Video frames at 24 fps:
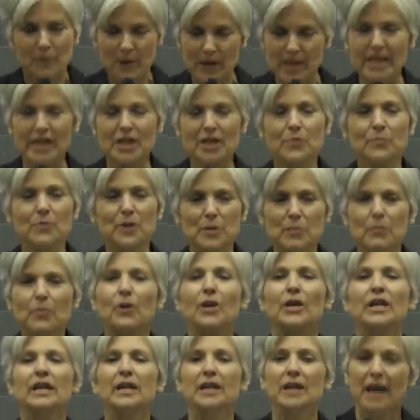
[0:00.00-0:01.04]
We need to be
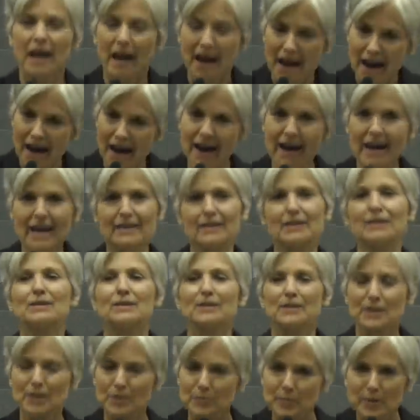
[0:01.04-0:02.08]
putting
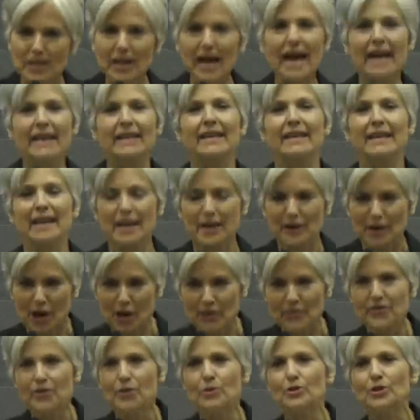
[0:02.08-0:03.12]
us, the planet, and
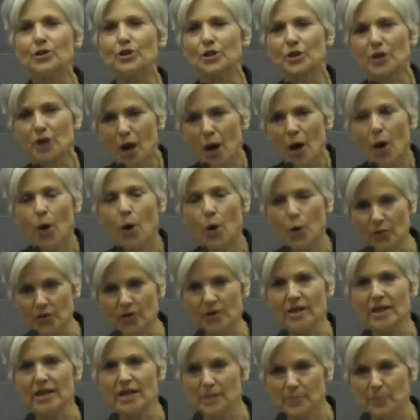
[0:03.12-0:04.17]
our future
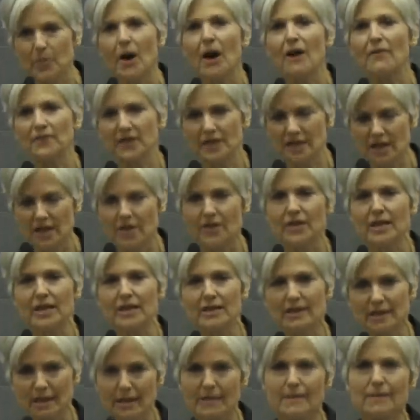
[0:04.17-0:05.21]
over these
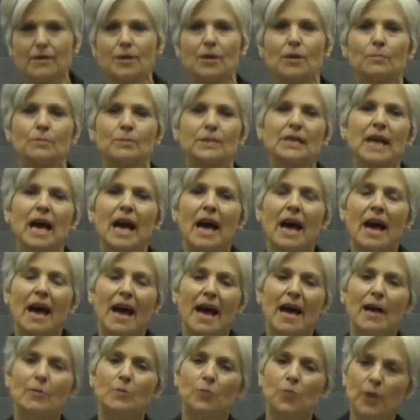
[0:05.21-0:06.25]
profiteering systems.
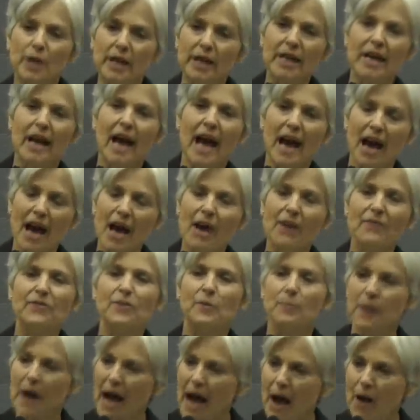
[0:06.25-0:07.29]
And we have
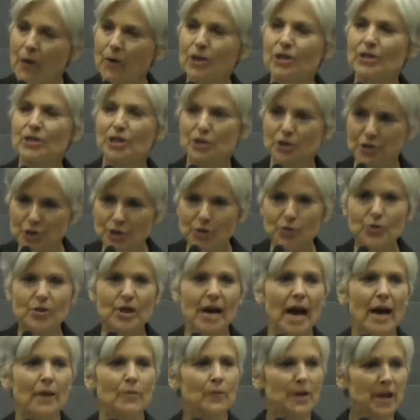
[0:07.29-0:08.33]
the power to do
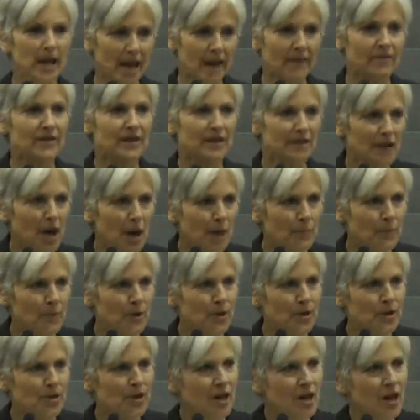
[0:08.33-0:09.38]
that. We have the
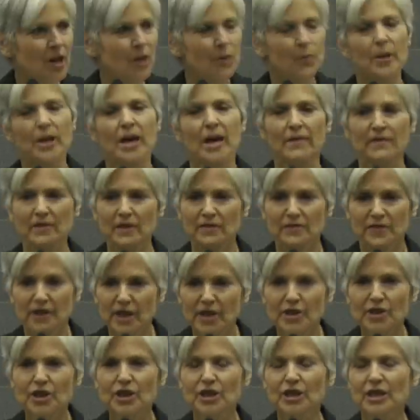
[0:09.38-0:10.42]
numbers, we have the
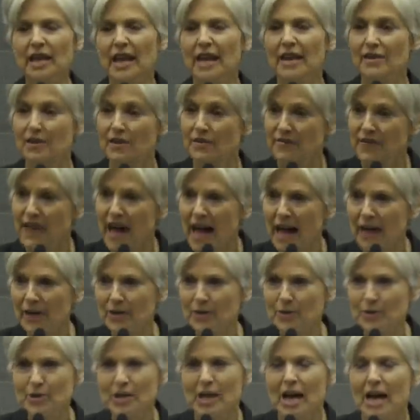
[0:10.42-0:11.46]
vision and the
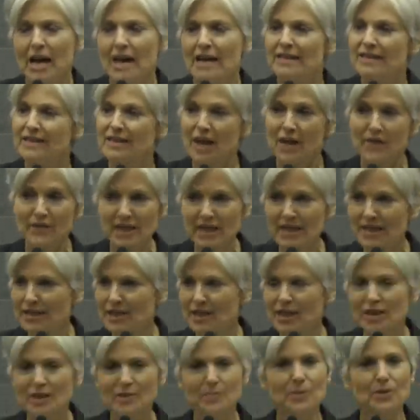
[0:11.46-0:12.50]
values.
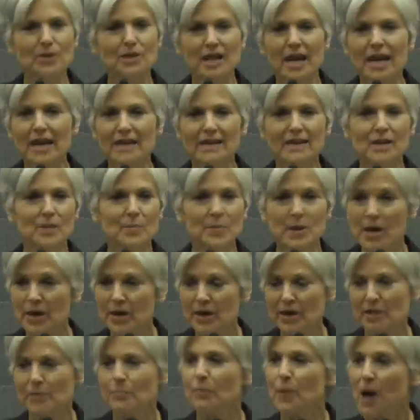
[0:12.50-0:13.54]
76% of the
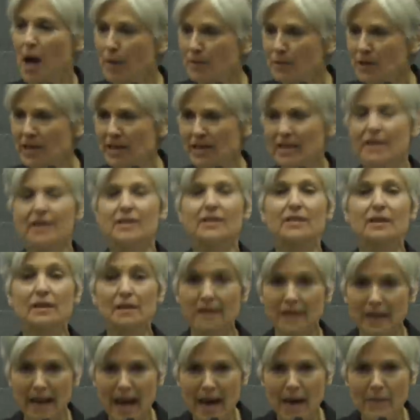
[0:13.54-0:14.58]
American public is
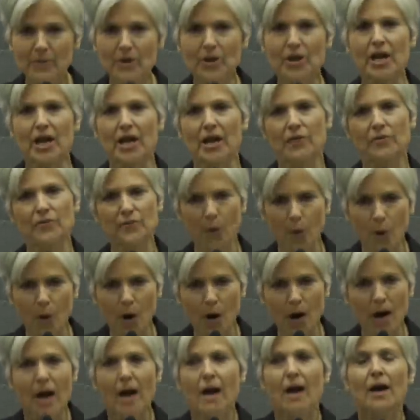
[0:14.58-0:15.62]
clamoring
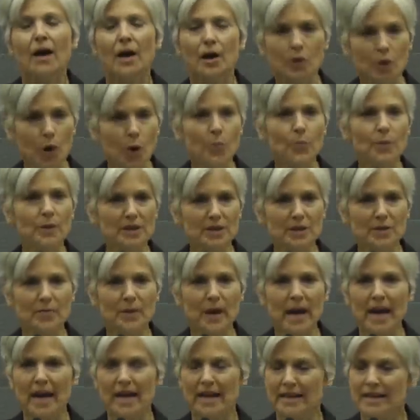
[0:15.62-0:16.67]
for an open
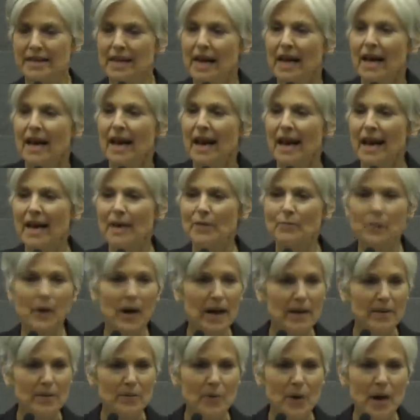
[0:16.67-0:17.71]
debate. And
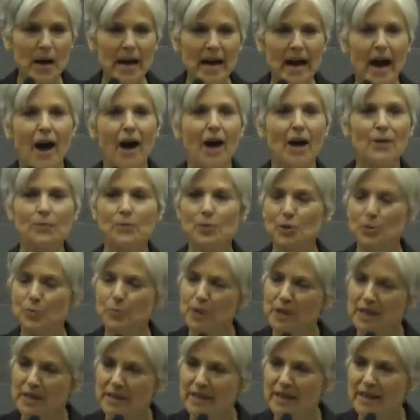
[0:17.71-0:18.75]
by the way, I will
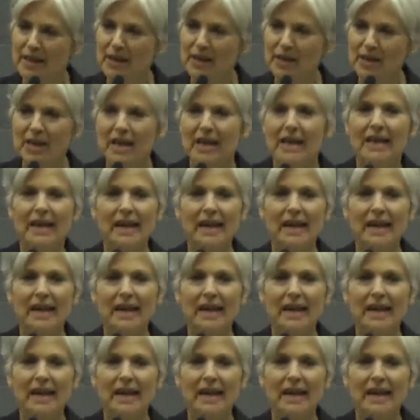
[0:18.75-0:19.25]
be there